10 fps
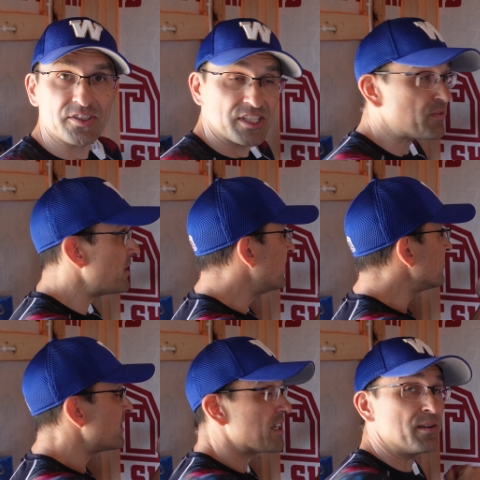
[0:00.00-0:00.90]
can see right
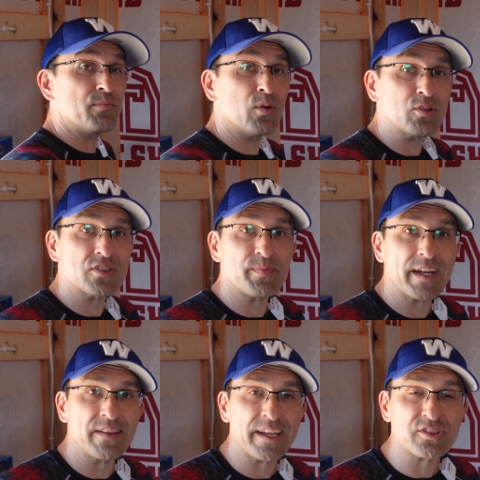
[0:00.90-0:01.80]
here that I got most of
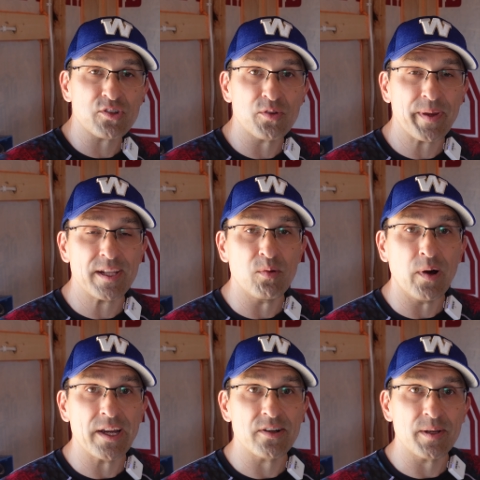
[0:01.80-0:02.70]
my electrical panel
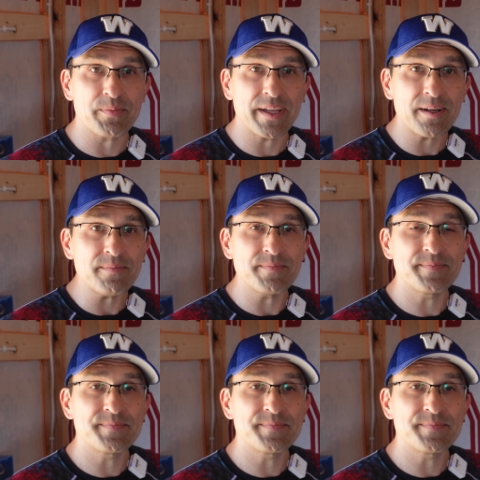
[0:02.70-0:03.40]
wired up now.